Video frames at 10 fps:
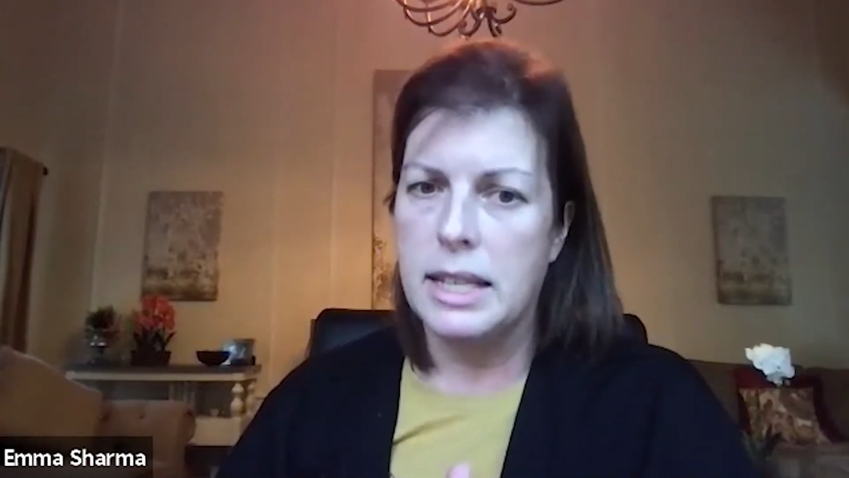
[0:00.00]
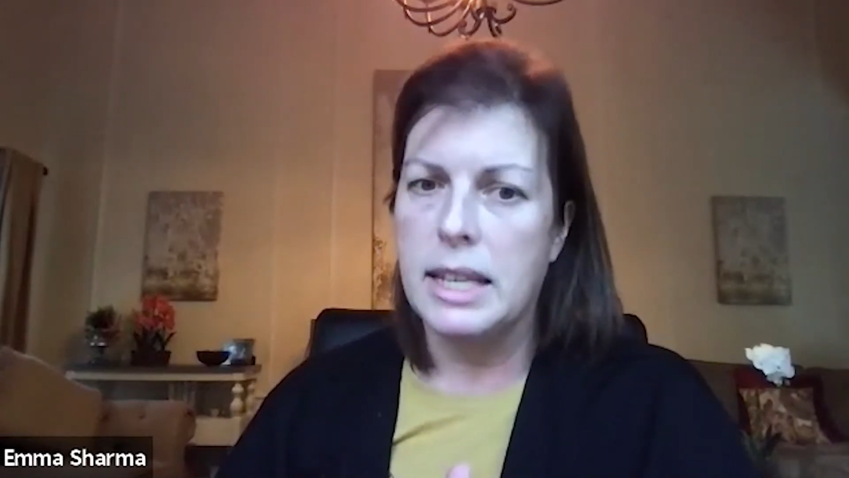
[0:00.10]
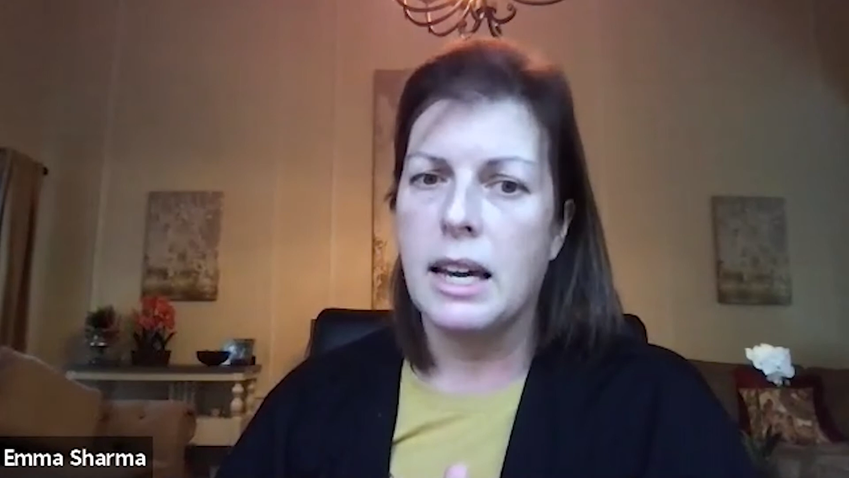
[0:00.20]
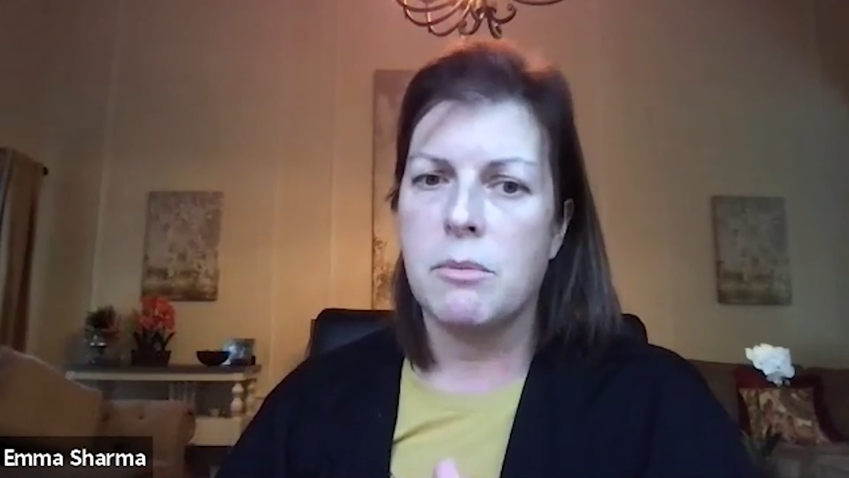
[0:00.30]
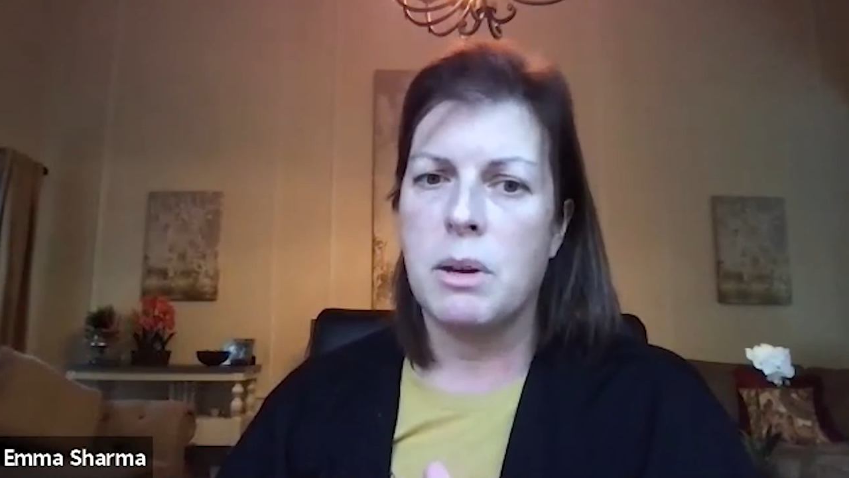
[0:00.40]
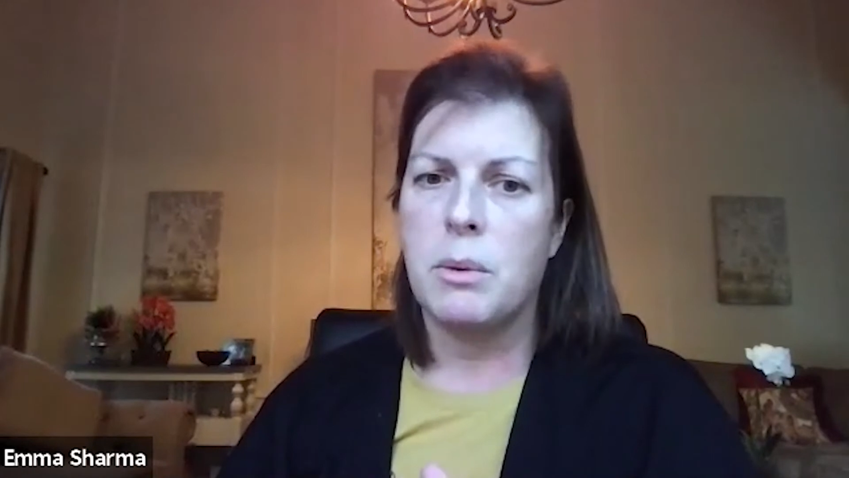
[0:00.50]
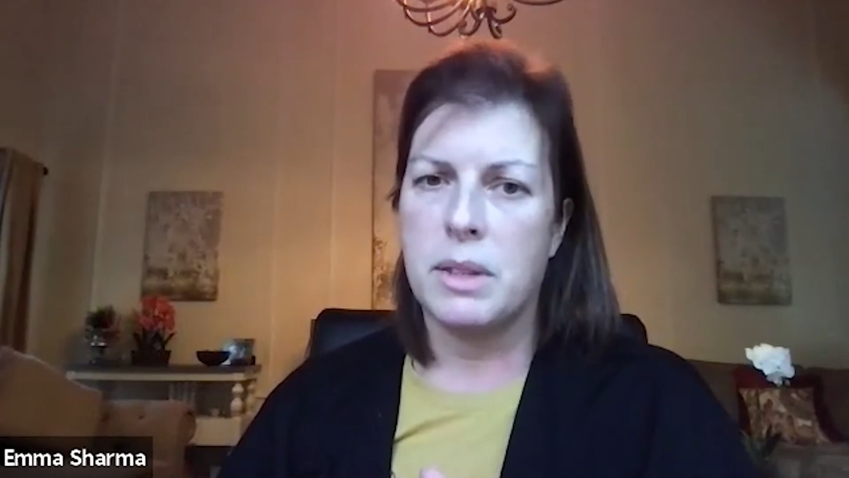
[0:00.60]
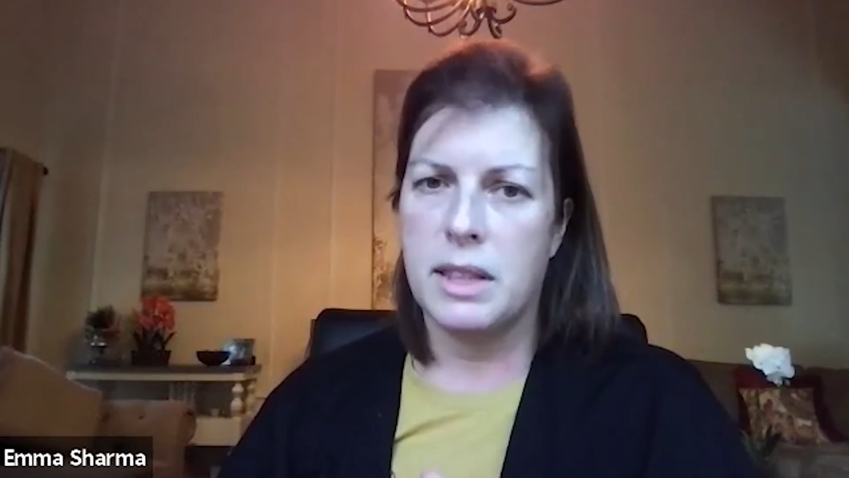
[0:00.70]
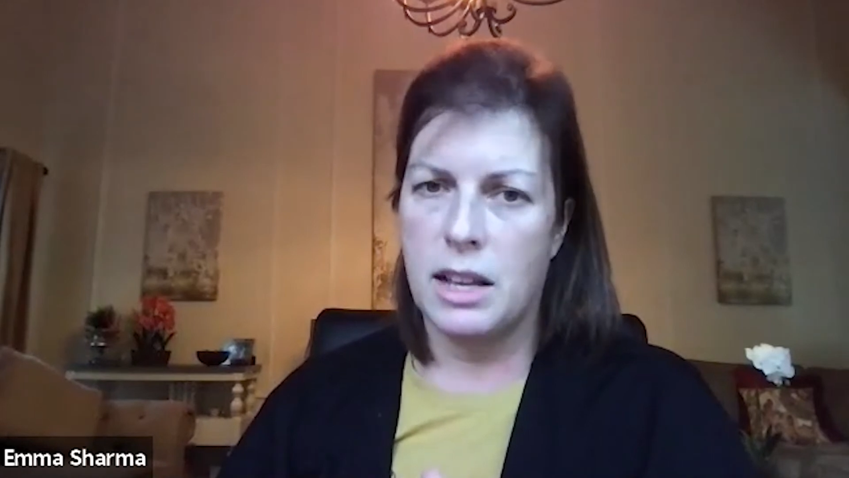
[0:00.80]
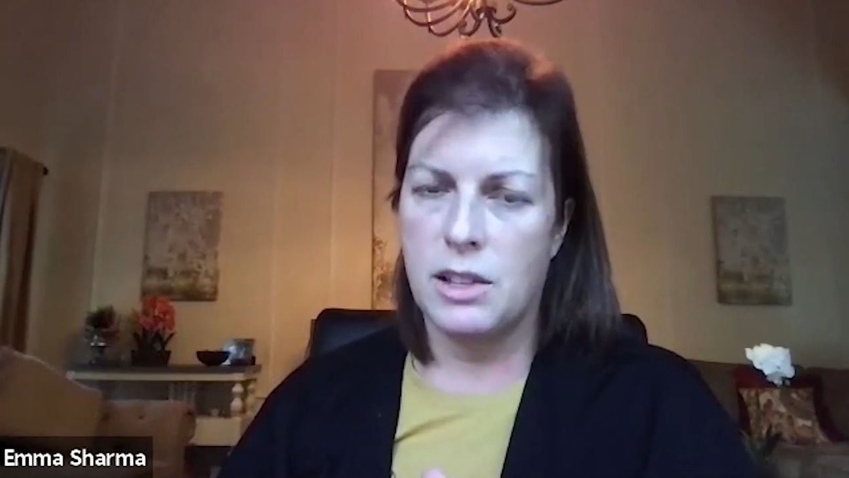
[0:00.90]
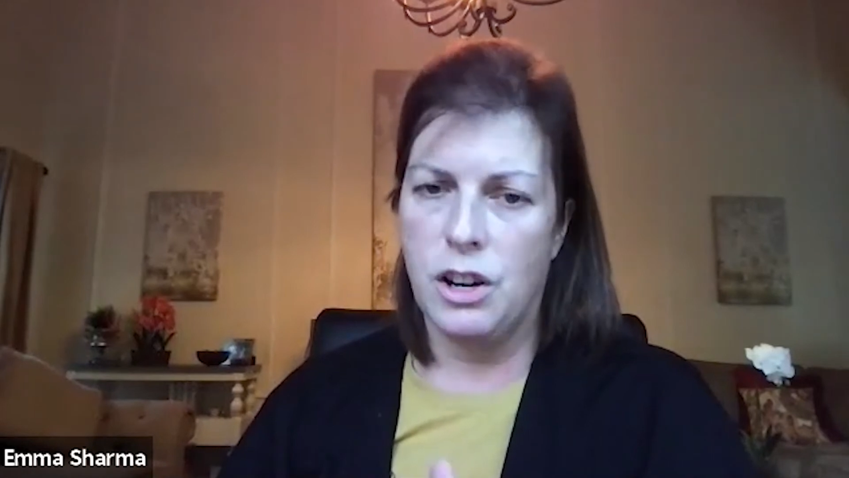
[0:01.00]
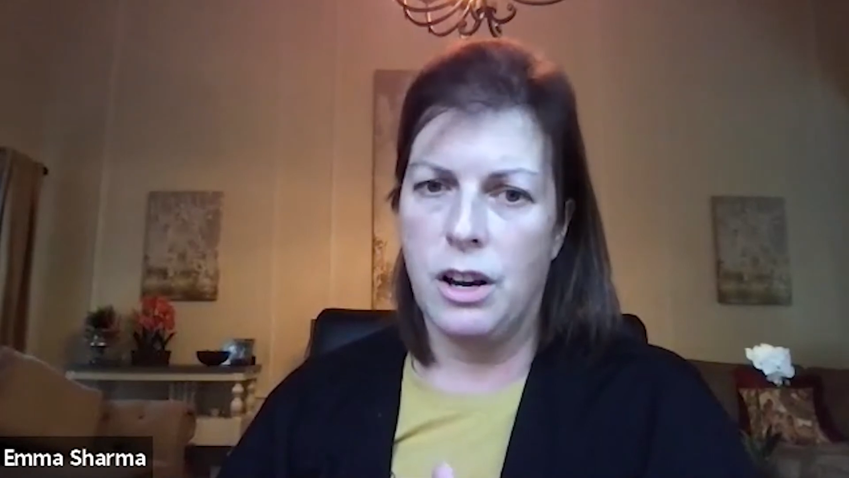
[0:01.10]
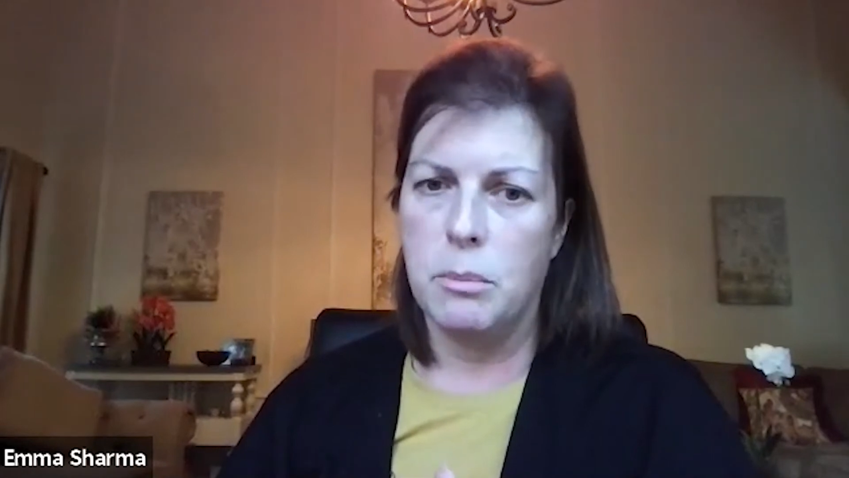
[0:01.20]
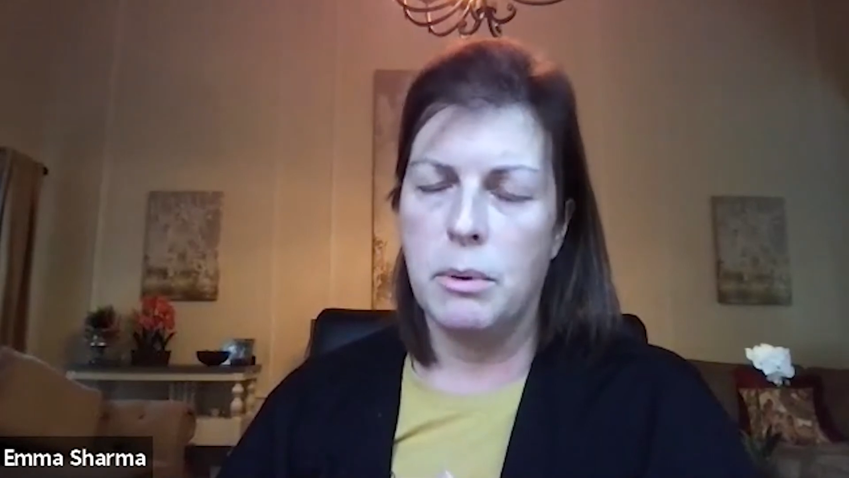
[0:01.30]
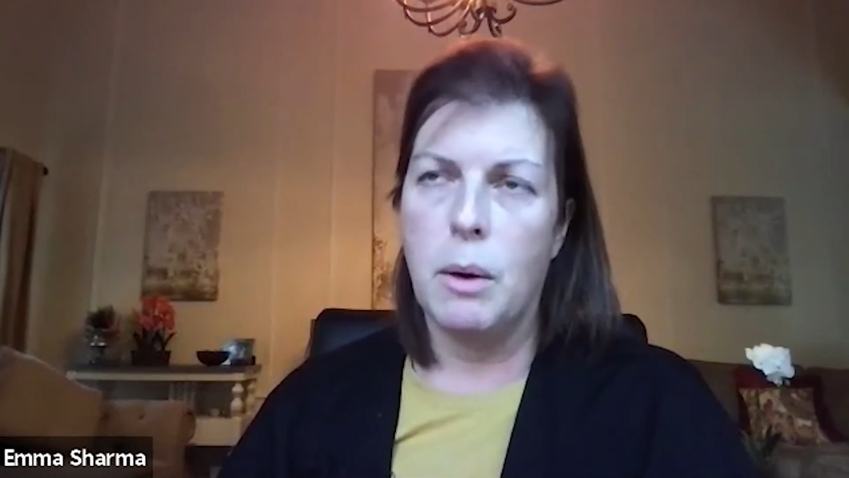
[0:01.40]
he gave me was that job.